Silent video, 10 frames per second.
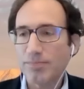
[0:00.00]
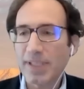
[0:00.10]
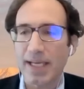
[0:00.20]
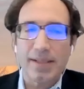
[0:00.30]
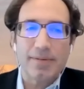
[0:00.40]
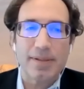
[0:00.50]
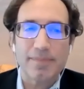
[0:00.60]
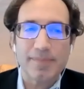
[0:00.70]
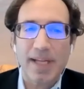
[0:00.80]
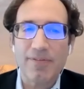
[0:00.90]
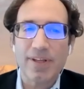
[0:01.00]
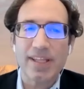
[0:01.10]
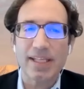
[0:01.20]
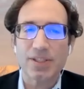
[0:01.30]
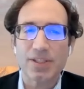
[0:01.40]
and
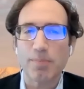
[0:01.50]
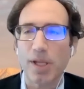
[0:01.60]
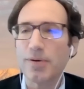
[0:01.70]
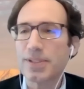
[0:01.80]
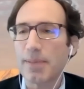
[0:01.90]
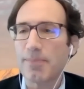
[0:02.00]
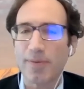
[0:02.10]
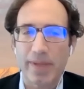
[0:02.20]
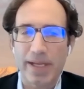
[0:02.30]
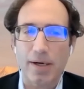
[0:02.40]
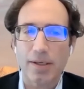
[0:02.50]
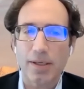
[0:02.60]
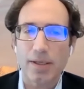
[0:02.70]
everything sort of blows up from there.